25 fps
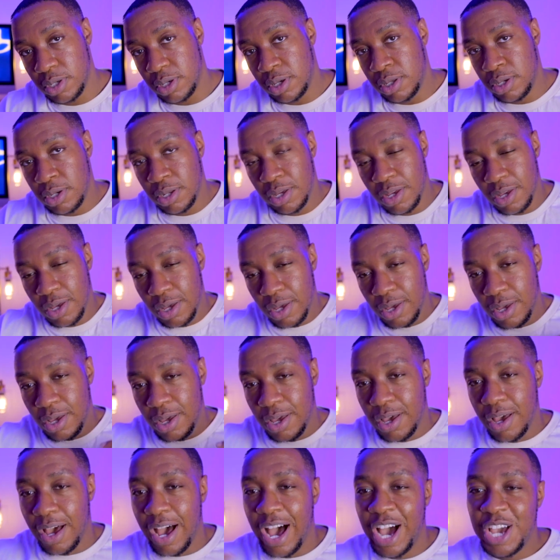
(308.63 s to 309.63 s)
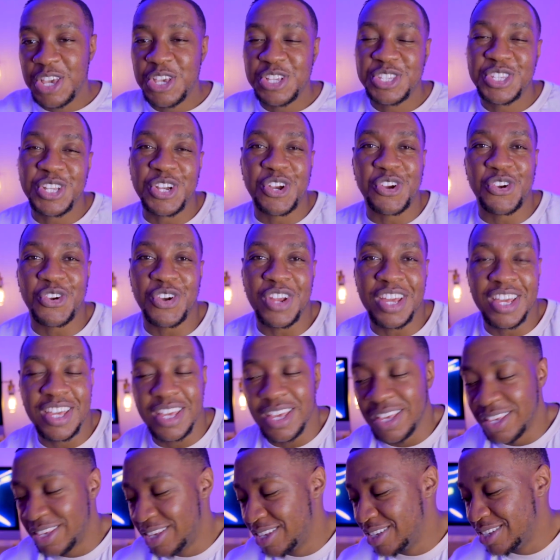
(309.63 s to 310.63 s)
And I used to
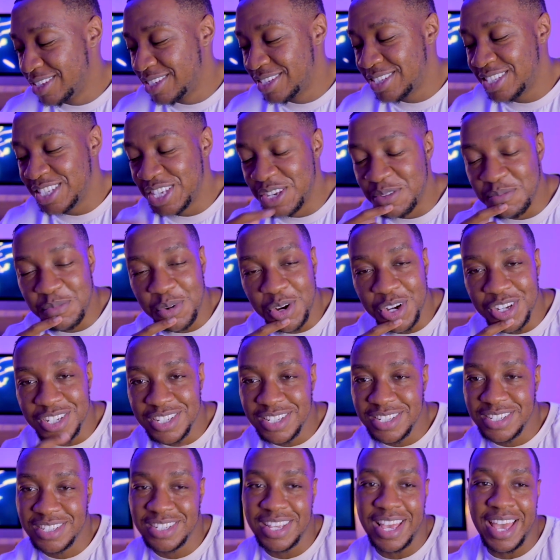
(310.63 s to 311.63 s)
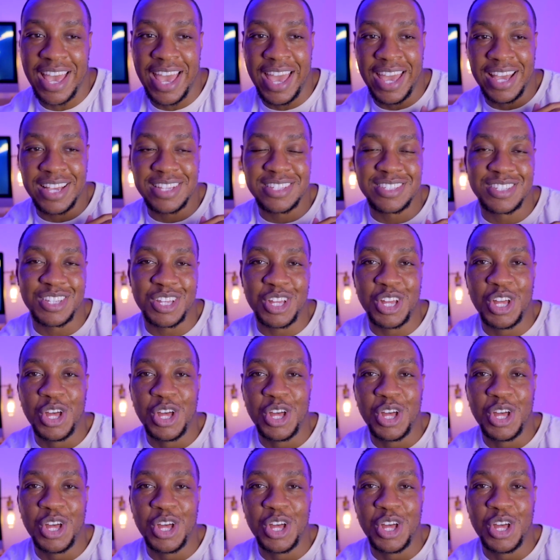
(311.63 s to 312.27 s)
create CMOS X